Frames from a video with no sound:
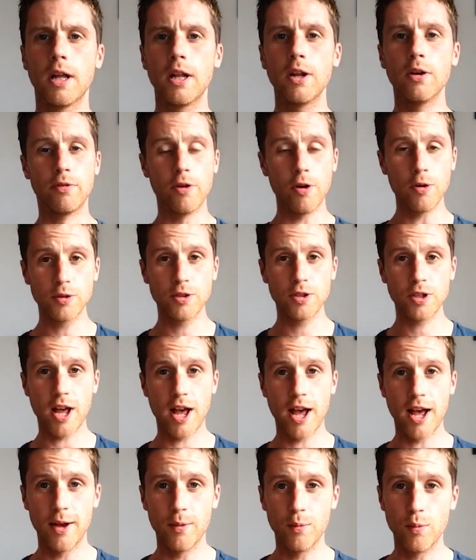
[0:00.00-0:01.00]
Hello folks,
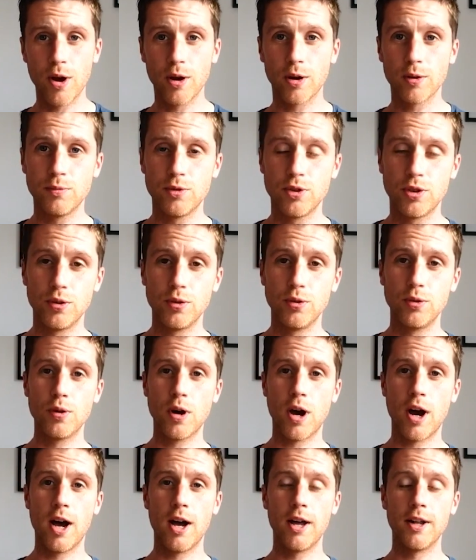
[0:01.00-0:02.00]
and welcome to
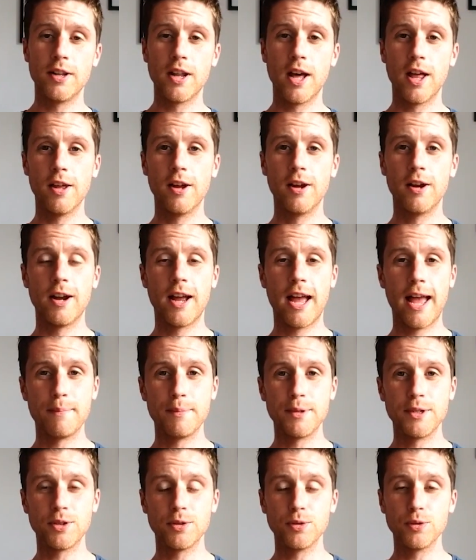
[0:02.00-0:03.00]
another
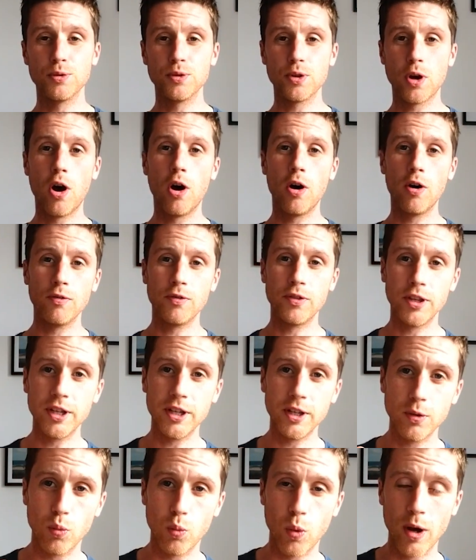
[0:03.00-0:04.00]
episode of
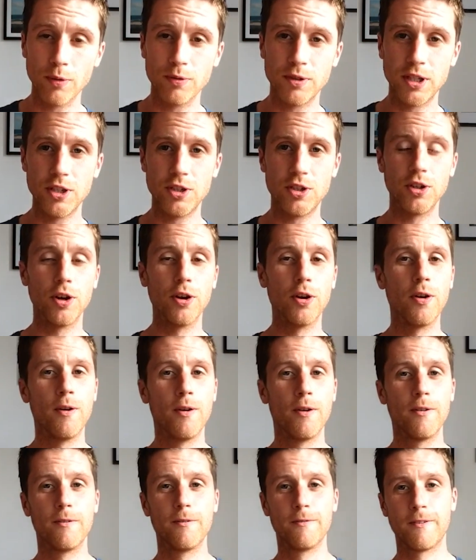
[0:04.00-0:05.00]
the Well Teacher
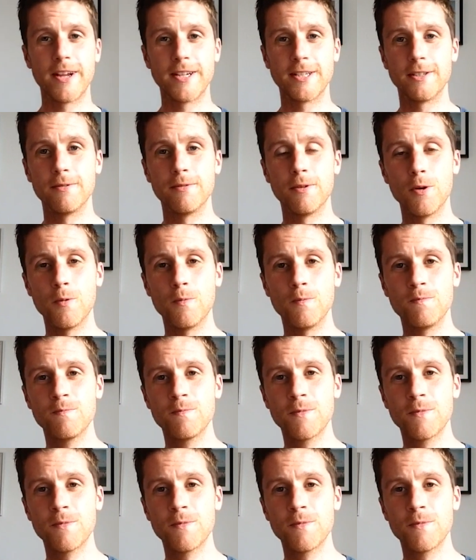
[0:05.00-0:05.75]
Festival.